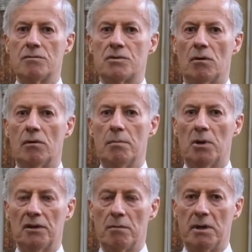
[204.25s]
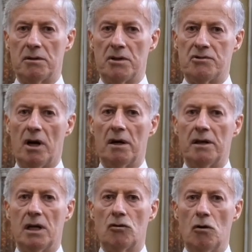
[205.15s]
So he brought them here to Drogheda
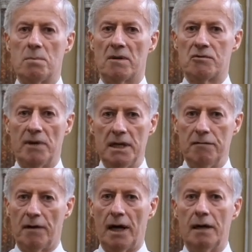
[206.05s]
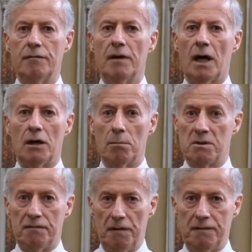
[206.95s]
in groups of 25 and up
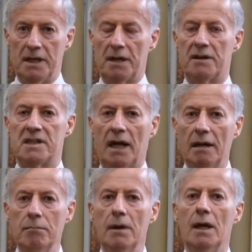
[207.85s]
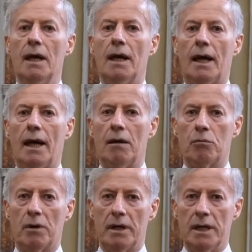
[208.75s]
to 50 at a time,
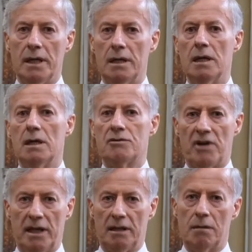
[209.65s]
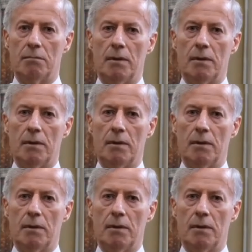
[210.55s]
where he trained them.